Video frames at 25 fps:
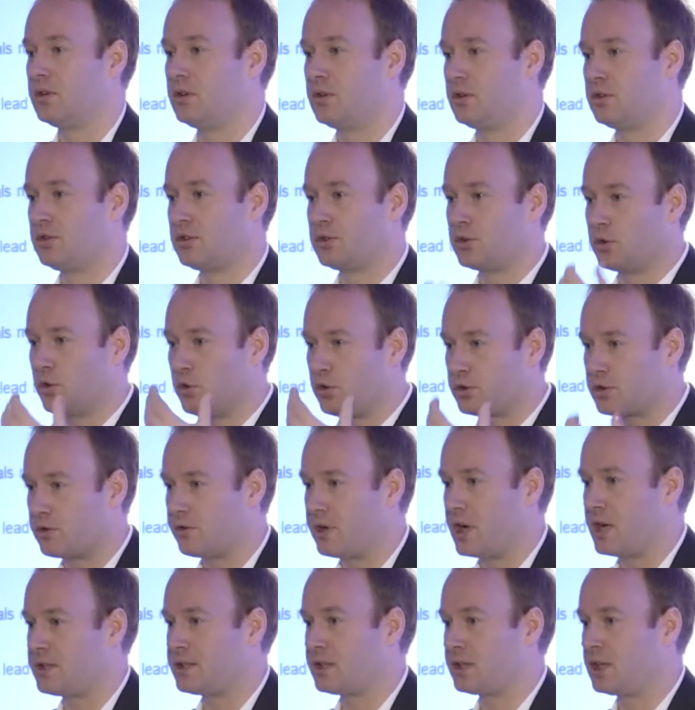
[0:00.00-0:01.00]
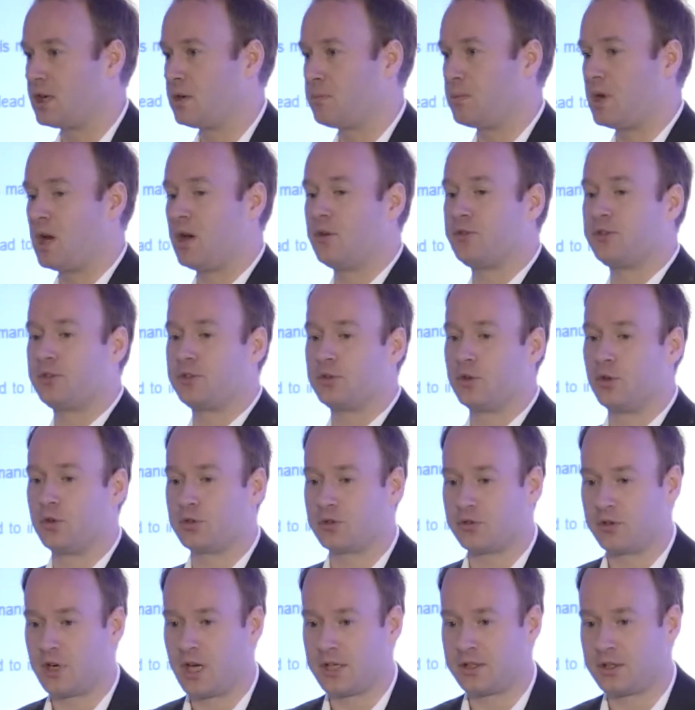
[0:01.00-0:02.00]
sores arising in the mouth, sores
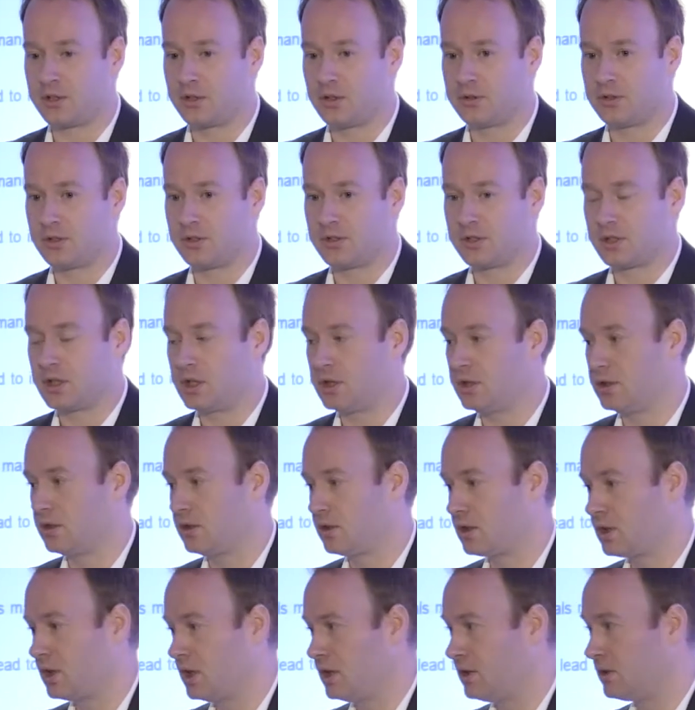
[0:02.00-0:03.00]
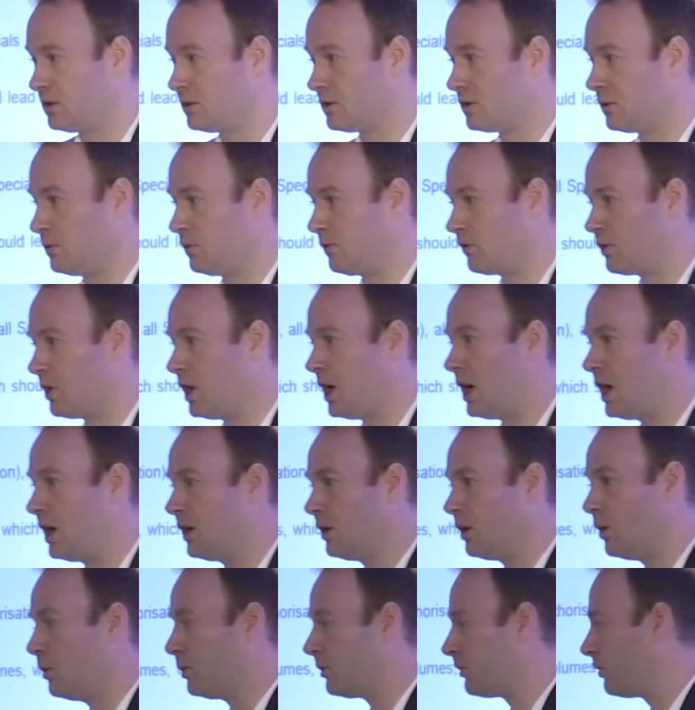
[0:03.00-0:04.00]
arising on the skin. Okay, so we've got high
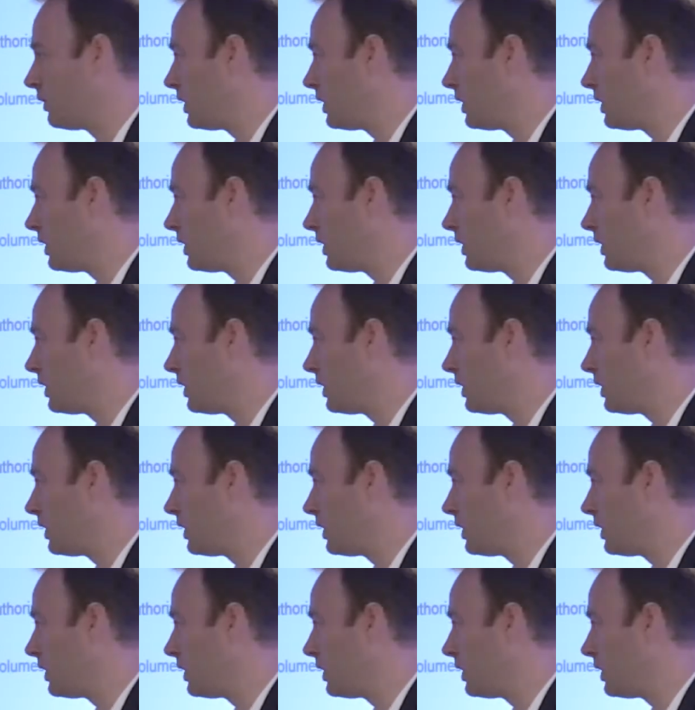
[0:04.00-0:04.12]
hopes for